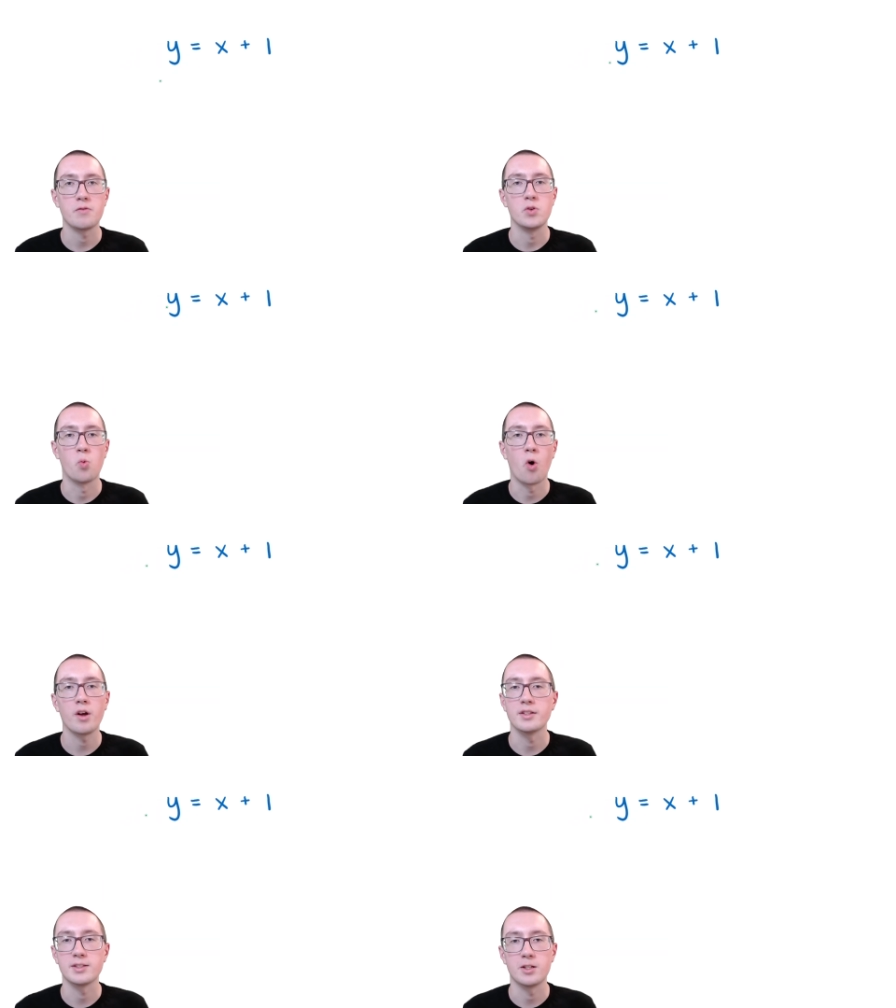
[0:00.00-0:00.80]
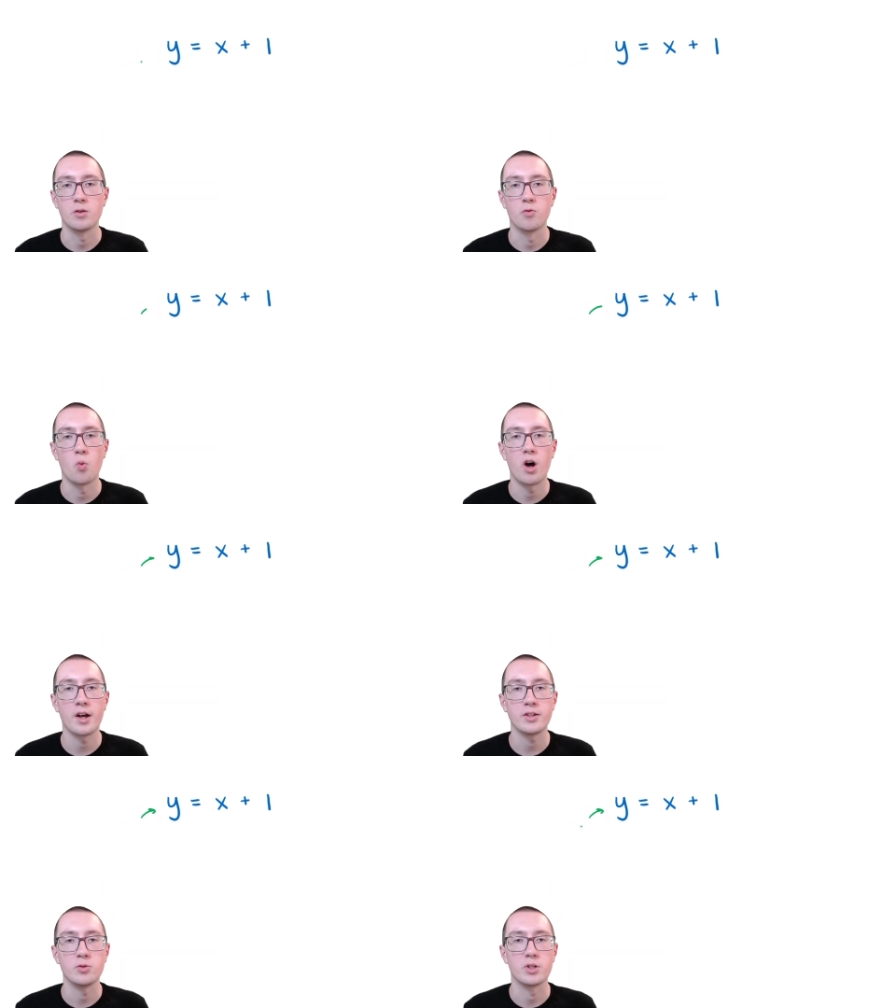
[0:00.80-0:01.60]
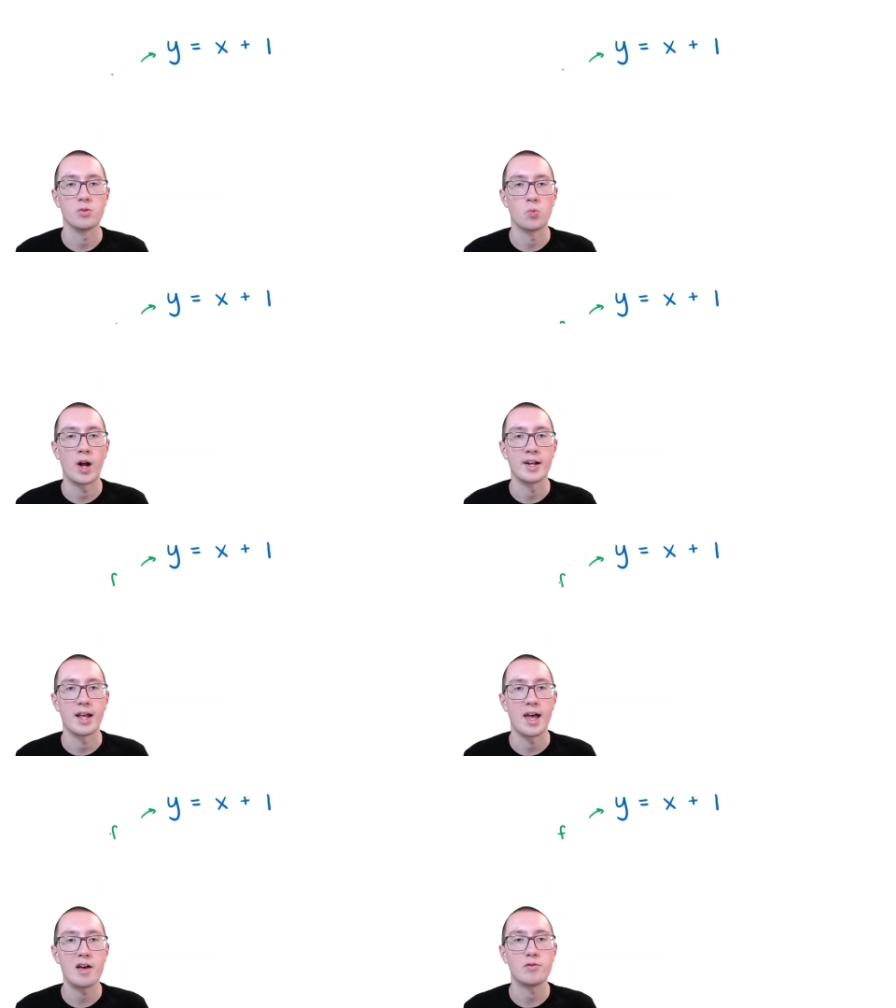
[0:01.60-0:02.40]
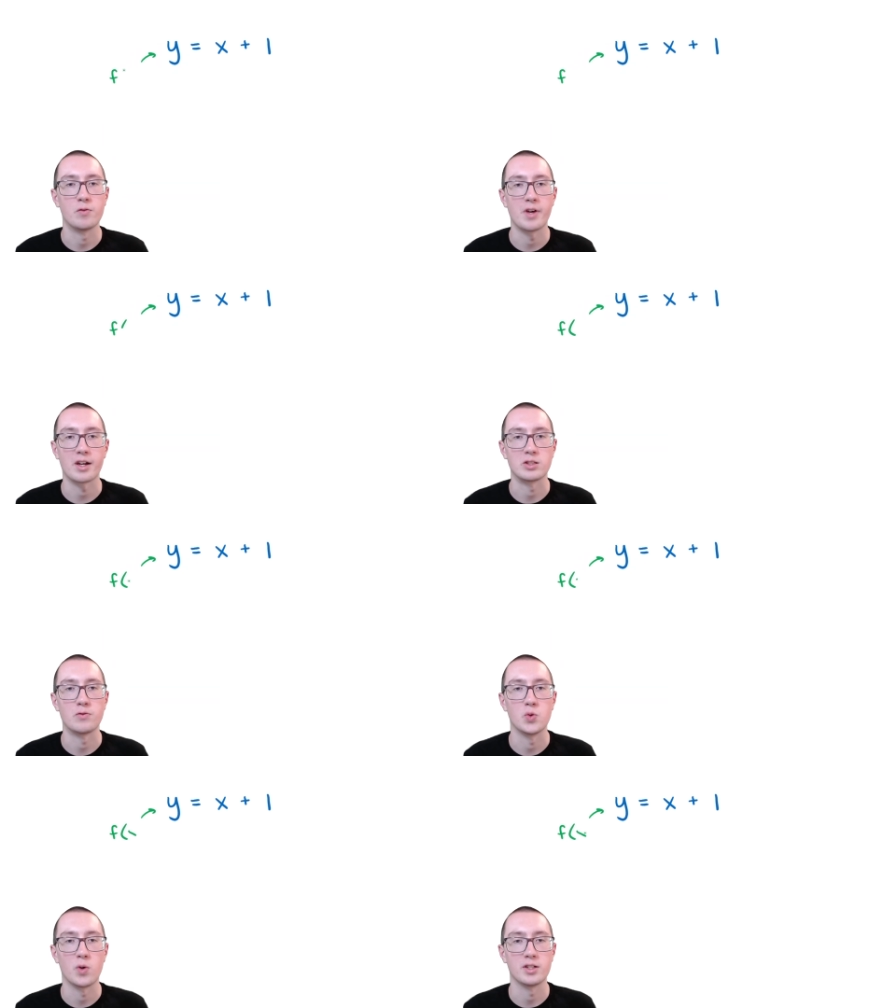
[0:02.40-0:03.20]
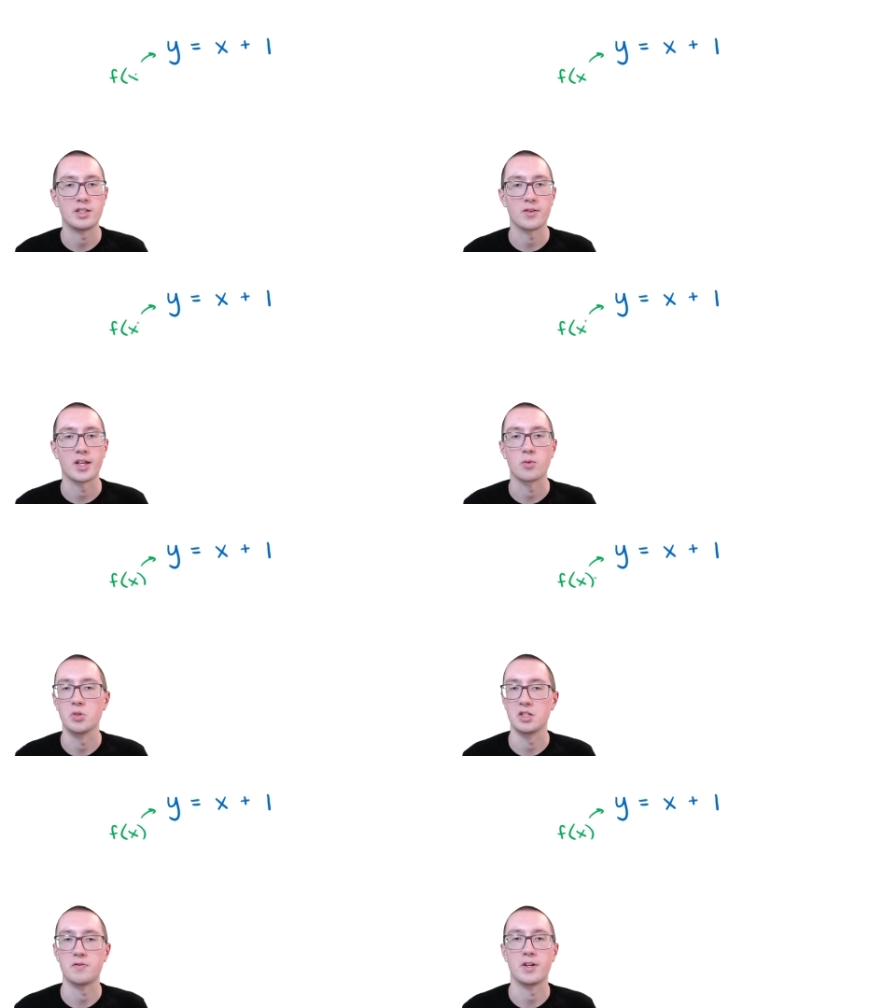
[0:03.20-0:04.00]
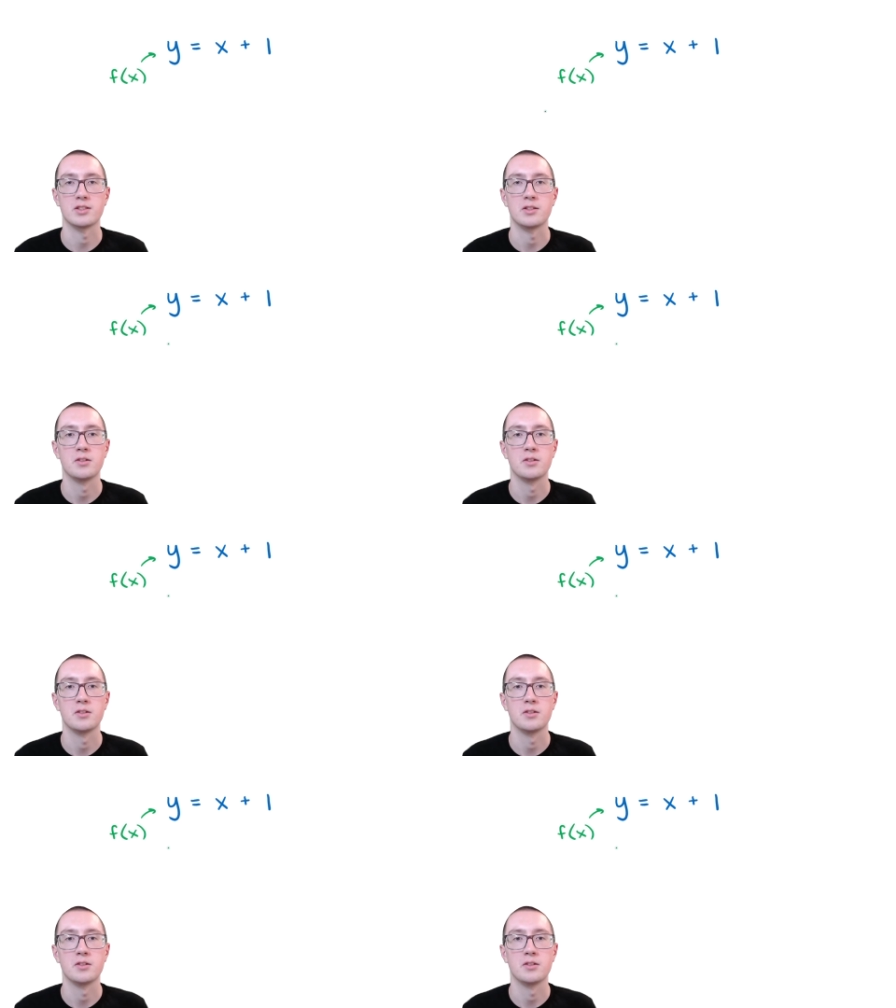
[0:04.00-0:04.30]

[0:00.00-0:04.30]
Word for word: And if you want, instead of y, you can write f of x if you want to sound like really fancy.